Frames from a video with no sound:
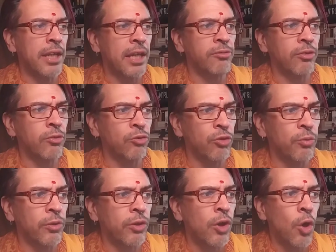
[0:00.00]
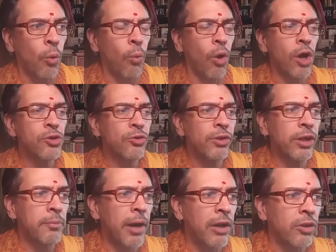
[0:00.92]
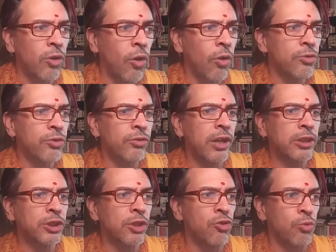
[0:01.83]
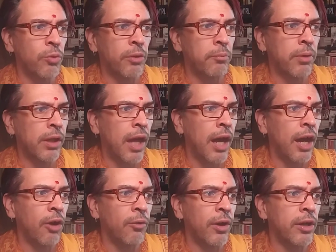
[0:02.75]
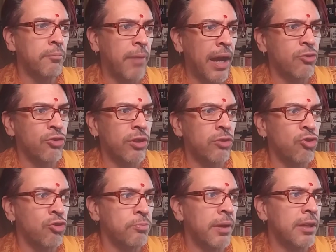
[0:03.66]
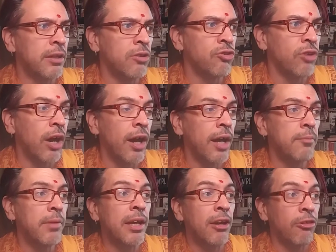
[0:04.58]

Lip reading: evildoer, wandering about in all directions with a plow and a basket, spent his time